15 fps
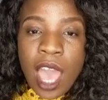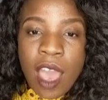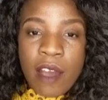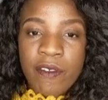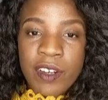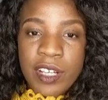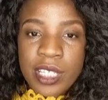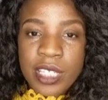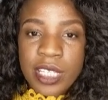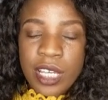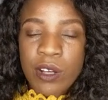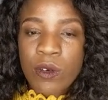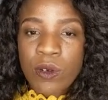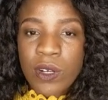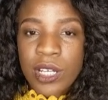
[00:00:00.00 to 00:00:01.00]
every
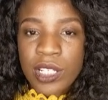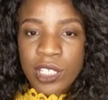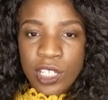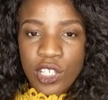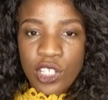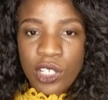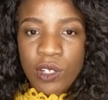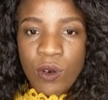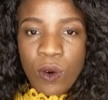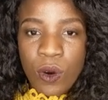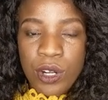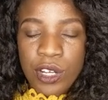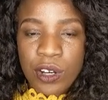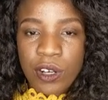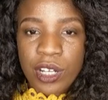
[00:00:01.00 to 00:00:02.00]
single condition
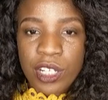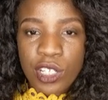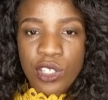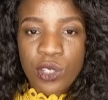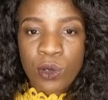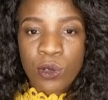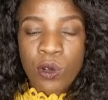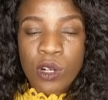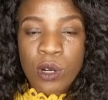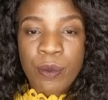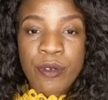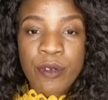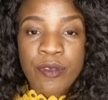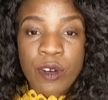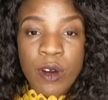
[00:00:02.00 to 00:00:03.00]
on your conditional loan
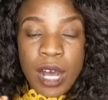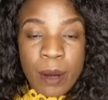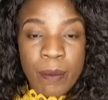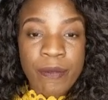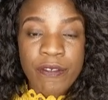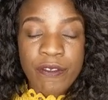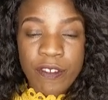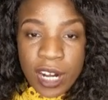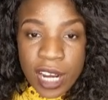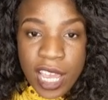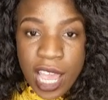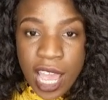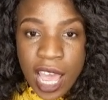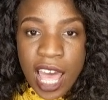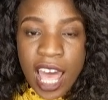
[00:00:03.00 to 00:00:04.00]
approval up
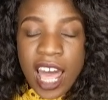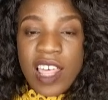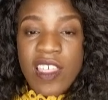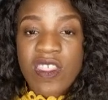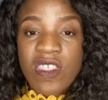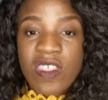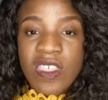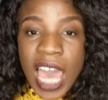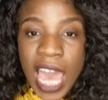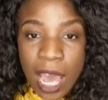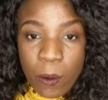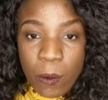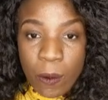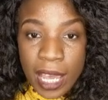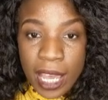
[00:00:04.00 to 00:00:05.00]
front.
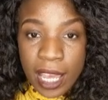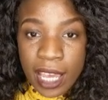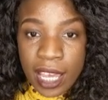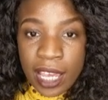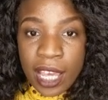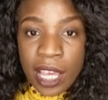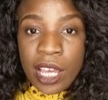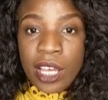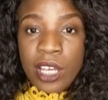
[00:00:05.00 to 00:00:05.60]
That way,